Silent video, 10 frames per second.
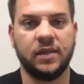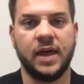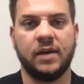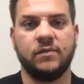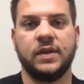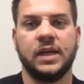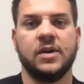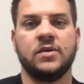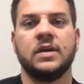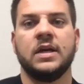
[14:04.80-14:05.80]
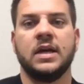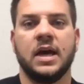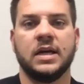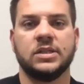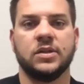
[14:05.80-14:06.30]
that video
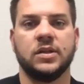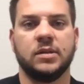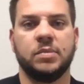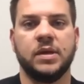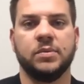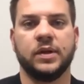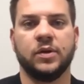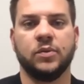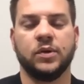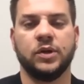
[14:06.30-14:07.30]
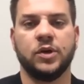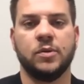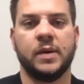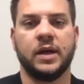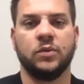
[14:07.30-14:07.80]
so that the people in our world know
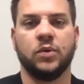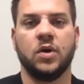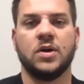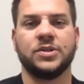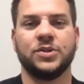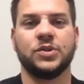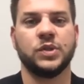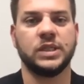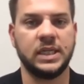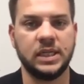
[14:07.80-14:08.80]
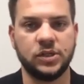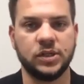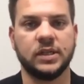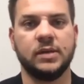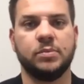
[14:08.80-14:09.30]
about it. We're also
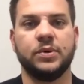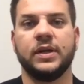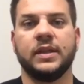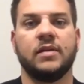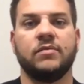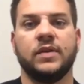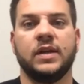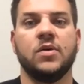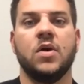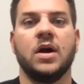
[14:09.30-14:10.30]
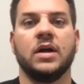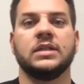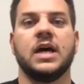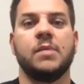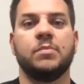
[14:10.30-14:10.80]
strategically putting that video on
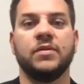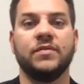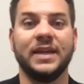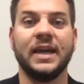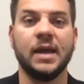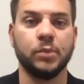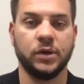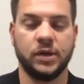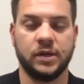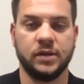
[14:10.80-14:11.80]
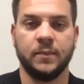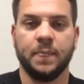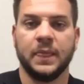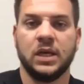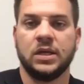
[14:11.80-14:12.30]
top of the neighborhood.
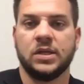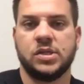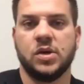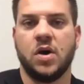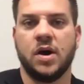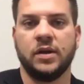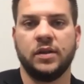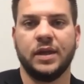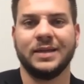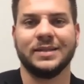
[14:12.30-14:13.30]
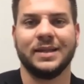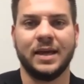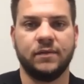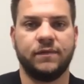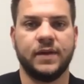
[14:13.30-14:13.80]
So on things like
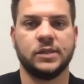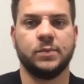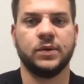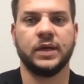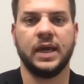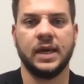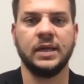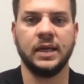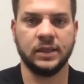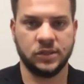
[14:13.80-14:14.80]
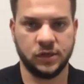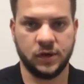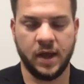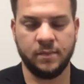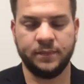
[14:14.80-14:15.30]
Facebook and
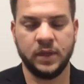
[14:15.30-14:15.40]
Instagram,